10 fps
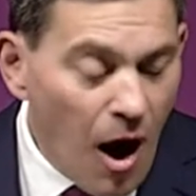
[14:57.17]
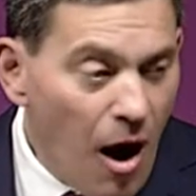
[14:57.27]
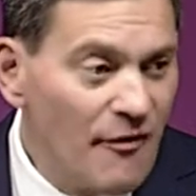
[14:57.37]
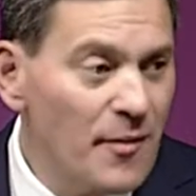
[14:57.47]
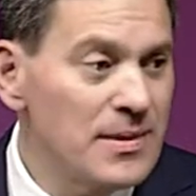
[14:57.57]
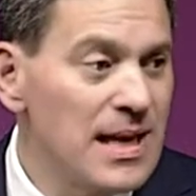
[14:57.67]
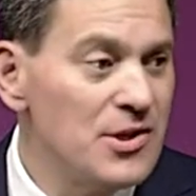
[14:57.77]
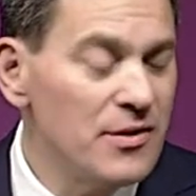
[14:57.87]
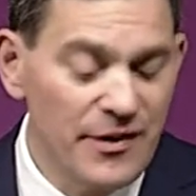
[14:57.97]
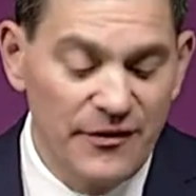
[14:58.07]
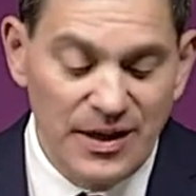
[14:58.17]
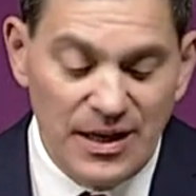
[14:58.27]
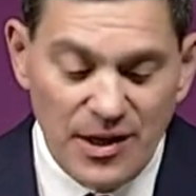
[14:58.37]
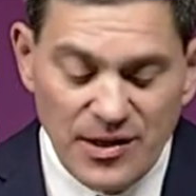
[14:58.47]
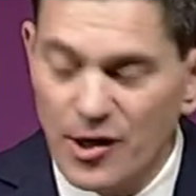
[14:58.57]
half the percentage of
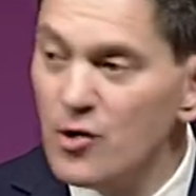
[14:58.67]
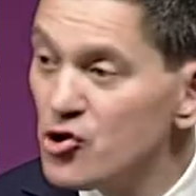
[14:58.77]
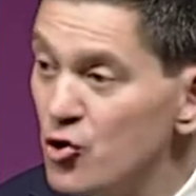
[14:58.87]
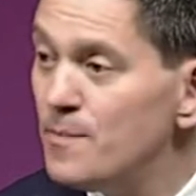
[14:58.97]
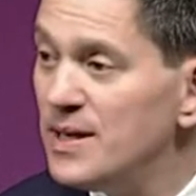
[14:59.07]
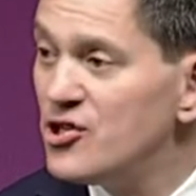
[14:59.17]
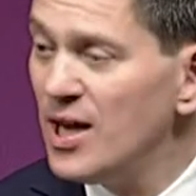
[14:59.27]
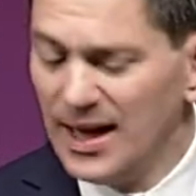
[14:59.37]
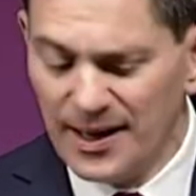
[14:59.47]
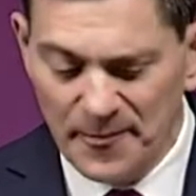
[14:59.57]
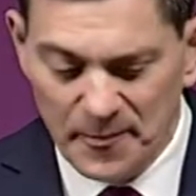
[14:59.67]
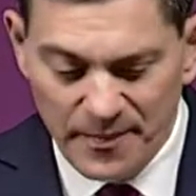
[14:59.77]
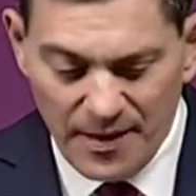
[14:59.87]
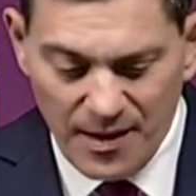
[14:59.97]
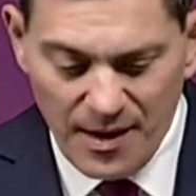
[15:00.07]
15 years ago, should be chilling.
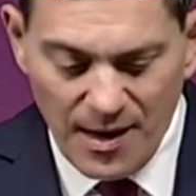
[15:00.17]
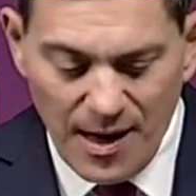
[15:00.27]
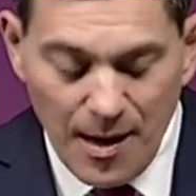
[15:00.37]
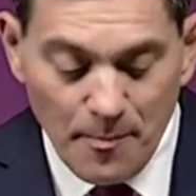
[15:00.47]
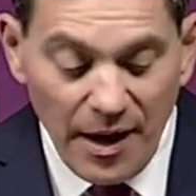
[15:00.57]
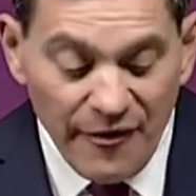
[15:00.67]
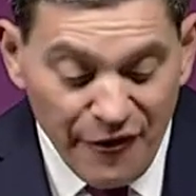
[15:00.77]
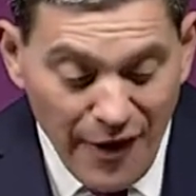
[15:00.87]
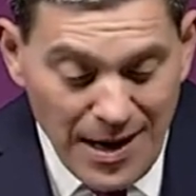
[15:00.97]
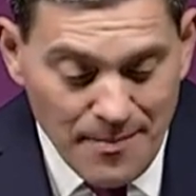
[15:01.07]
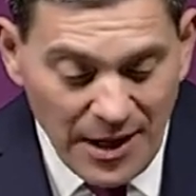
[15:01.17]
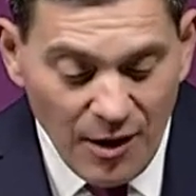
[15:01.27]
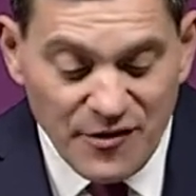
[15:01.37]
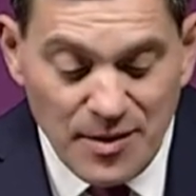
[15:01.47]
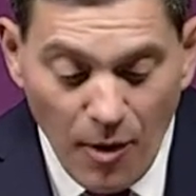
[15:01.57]
But a framing of